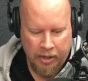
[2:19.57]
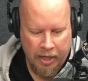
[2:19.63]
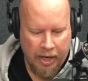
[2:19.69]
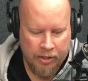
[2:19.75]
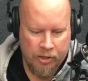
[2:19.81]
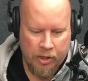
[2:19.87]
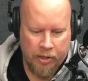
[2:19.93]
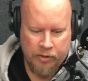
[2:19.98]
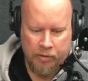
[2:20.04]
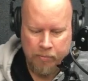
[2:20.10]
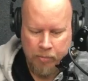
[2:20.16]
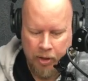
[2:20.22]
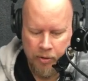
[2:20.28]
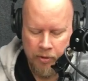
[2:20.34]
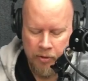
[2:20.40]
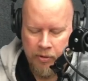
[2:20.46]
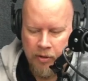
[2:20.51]
Yeah, Johnson
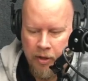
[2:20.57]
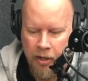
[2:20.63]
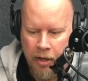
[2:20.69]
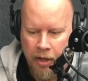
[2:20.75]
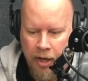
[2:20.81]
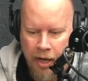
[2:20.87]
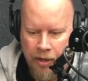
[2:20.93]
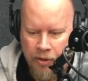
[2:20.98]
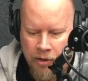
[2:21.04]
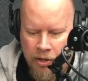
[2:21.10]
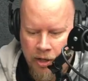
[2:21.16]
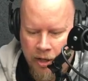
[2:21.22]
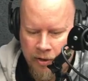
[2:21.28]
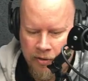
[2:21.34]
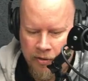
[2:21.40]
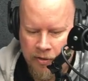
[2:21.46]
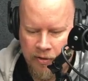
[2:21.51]
Brothers had the
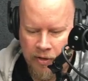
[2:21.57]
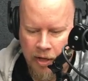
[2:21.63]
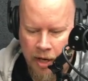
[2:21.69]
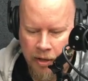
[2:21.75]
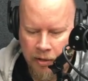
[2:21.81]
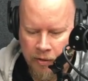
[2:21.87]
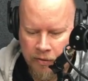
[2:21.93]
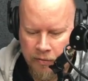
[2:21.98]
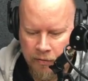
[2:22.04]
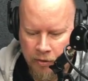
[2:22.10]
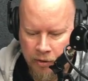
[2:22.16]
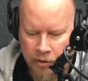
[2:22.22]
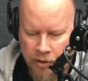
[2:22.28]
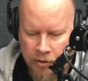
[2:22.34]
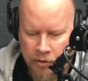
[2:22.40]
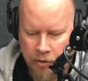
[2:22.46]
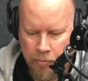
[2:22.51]
chance to sign us for
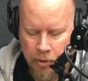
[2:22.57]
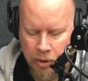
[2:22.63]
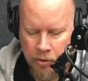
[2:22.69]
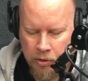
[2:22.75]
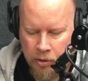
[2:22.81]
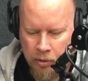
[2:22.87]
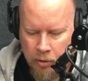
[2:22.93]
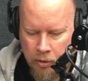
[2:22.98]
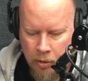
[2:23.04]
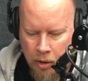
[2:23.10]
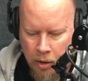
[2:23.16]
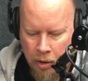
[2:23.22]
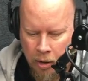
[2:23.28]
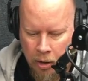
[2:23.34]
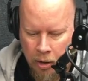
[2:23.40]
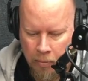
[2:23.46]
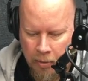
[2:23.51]
distribution.
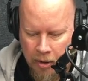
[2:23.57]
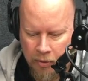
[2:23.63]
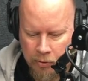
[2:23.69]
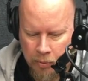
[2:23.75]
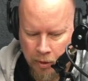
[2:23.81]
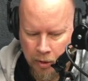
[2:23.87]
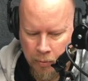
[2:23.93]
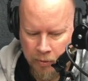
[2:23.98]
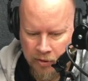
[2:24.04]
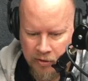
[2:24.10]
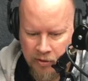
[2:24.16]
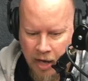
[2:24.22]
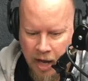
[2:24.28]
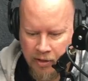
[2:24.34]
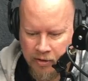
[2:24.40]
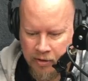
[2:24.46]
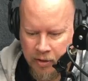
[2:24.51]
I was working with
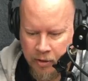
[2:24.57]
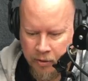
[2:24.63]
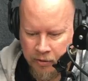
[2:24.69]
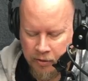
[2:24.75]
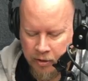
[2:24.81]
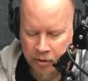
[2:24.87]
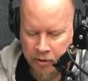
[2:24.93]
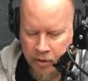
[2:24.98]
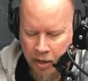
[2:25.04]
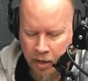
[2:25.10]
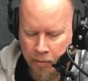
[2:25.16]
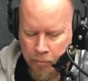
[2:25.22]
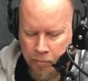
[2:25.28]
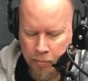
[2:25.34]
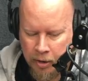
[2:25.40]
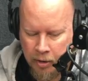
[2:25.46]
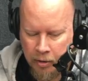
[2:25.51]
Scott Seals at the time
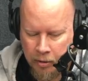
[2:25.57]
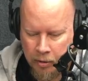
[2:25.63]
a bit.